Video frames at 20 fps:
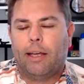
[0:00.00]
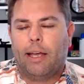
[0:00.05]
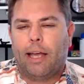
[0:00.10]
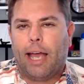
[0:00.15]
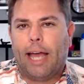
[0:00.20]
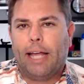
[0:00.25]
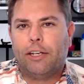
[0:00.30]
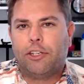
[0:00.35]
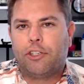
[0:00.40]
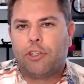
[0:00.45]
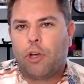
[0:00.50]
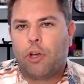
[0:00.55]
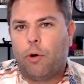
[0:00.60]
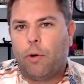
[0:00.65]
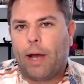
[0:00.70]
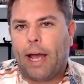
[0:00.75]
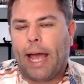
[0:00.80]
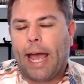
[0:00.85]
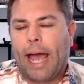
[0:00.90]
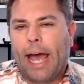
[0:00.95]
And
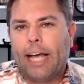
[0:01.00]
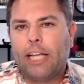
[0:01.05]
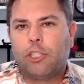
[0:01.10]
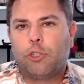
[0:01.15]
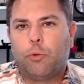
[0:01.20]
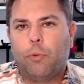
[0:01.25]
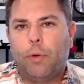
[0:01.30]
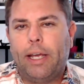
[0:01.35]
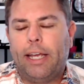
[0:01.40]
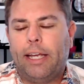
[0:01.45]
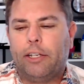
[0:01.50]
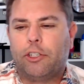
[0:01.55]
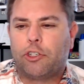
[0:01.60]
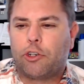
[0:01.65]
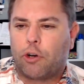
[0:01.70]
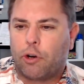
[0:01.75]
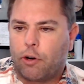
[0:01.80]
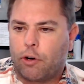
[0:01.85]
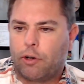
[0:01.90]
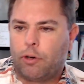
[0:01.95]
so as we
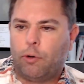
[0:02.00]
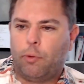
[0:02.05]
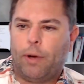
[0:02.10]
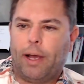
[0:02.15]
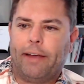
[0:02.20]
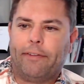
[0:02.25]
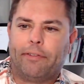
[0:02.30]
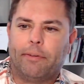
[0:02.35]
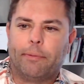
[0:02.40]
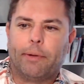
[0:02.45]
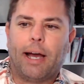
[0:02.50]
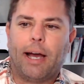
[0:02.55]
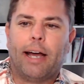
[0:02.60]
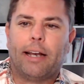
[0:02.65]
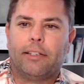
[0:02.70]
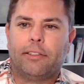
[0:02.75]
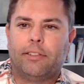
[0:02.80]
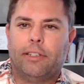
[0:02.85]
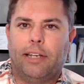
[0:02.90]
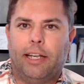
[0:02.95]
turn away from God
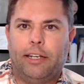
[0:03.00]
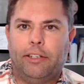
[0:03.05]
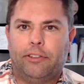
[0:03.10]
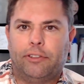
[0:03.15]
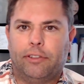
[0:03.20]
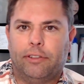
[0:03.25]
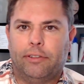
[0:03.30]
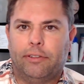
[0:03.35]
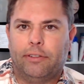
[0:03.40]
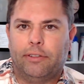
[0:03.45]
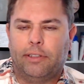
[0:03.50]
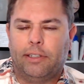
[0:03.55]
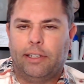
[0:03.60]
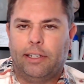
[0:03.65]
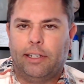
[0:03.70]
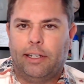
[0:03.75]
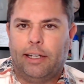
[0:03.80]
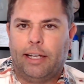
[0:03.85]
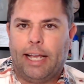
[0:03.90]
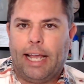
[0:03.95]
as a nation,
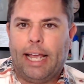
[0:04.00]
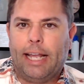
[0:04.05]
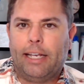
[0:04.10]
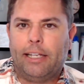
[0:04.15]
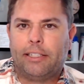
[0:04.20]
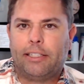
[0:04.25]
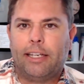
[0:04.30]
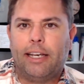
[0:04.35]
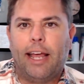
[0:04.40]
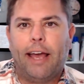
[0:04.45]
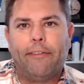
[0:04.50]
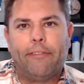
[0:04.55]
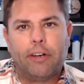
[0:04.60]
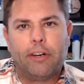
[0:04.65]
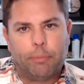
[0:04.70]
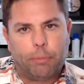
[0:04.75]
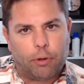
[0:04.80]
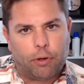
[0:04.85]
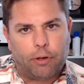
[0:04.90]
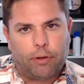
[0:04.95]
it is
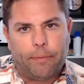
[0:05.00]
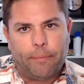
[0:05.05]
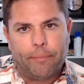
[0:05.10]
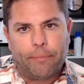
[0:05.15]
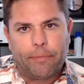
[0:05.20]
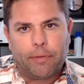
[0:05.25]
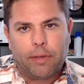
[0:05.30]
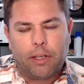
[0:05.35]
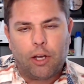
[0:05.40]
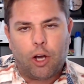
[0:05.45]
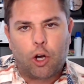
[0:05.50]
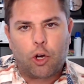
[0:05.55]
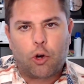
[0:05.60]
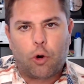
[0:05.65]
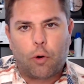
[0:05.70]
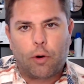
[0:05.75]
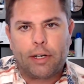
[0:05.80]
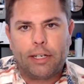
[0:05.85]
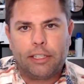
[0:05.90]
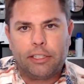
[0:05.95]
inevitable,
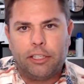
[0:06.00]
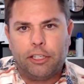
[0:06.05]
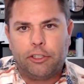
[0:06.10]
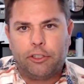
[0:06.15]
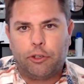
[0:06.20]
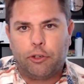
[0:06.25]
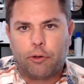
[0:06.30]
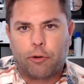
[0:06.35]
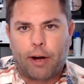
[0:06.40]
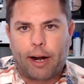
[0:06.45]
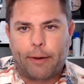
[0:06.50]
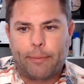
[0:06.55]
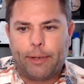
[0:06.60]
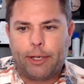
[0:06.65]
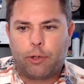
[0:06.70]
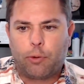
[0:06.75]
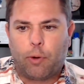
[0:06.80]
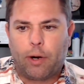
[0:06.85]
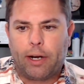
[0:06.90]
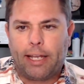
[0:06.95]
according to Deuteronomy
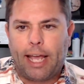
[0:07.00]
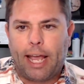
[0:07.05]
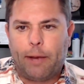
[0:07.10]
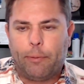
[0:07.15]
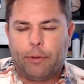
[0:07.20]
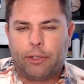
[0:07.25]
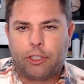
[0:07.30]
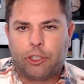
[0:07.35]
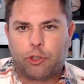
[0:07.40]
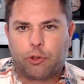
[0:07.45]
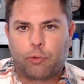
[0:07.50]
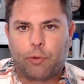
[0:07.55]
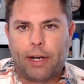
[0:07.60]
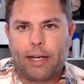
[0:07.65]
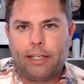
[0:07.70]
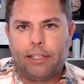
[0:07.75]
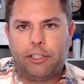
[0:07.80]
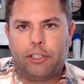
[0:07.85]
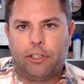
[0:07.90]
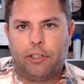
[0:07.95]
28, which is
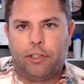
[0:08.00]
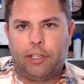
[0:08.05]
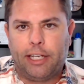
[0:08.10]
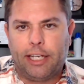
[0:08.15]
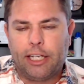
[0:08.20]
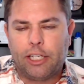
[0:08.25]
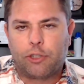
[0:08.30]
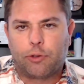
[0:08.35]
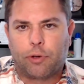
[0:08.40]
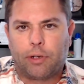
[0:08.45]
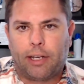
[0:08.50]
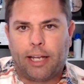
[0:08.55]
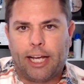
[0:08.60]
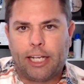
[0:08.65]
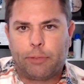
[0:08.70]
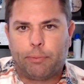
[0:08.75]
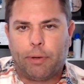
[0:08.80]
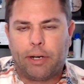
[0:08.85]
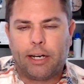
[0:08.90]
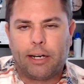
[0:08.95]
written to the
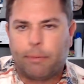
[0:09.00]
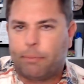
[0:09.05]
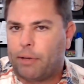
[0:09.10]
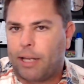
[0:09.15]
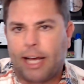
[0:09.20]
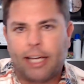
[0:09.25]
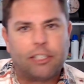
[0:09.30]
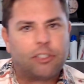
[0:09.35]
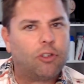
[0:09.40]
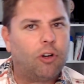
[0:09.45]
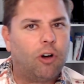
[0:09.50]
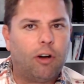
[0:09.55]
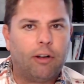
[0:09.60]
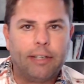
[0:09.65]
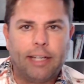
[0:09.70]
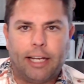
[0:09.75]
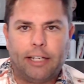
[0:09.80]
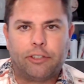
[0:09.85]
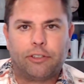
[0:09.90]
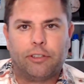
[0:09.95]
Israelites, but it applies to all
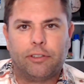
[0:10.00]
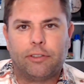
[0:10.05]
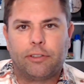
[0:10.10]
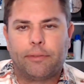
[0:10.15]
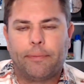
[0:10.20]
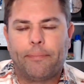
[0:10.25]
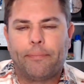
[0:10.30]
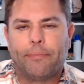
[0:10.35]
nations,